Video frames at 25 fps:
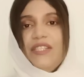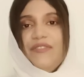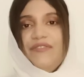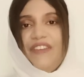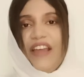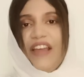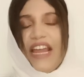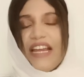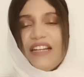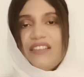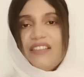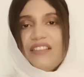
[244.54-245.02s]

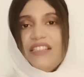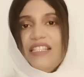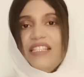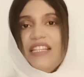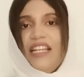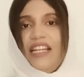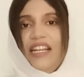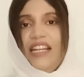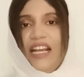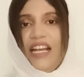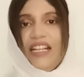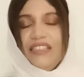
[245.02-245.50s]
factories
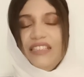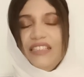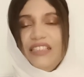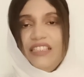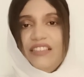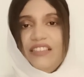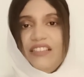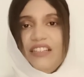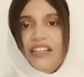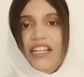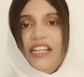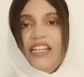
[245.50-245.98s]
and
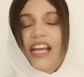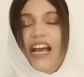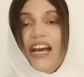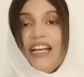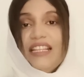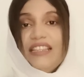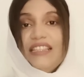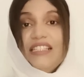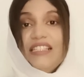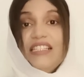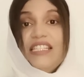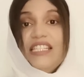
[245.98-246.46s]
other trade,
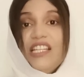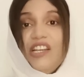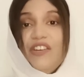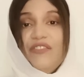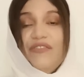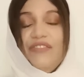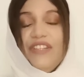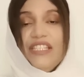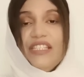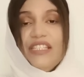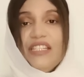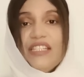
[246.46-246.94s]
other
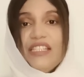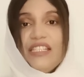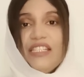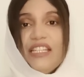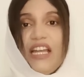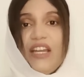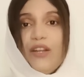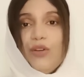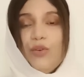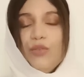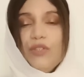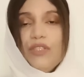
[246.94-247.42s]
services
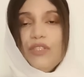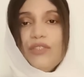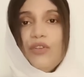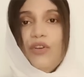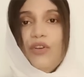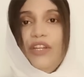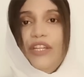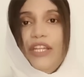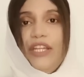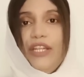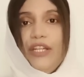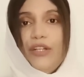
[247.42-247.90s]
are
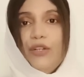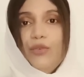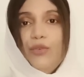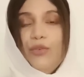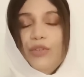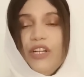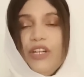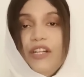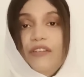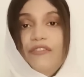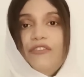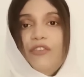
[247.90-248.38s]
also
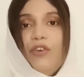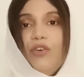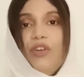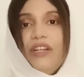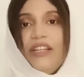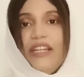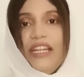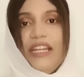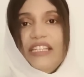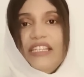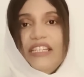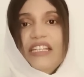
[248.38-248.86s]
included
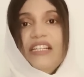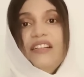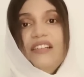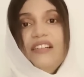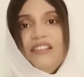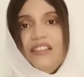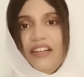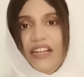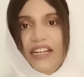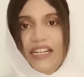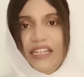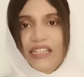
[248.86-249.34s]
for
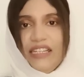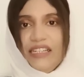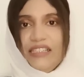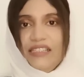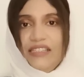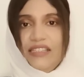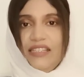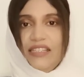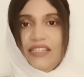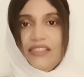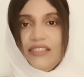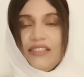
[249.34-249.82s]
getting trade
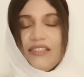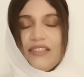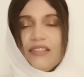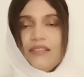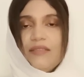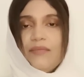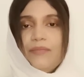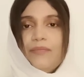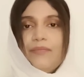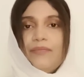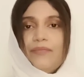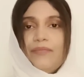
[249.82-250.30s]
license.
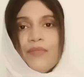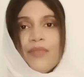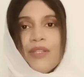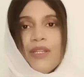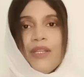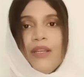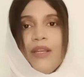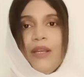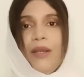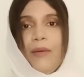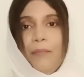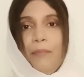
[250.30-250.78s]

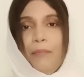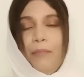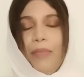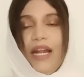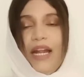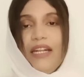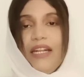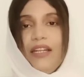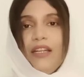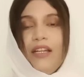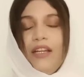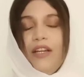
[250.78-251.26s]

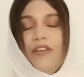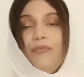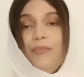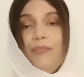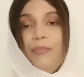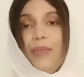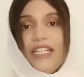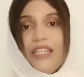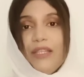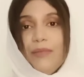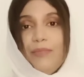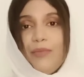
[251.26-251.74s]
But
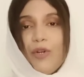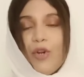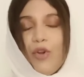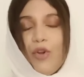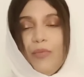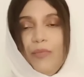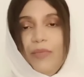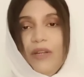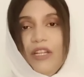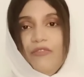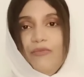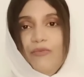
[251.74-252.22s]
the
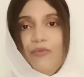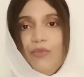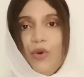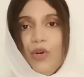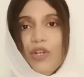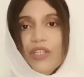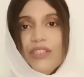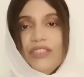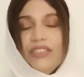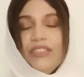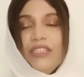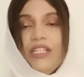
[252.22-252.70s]
problem
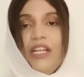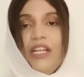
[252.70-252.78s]
was,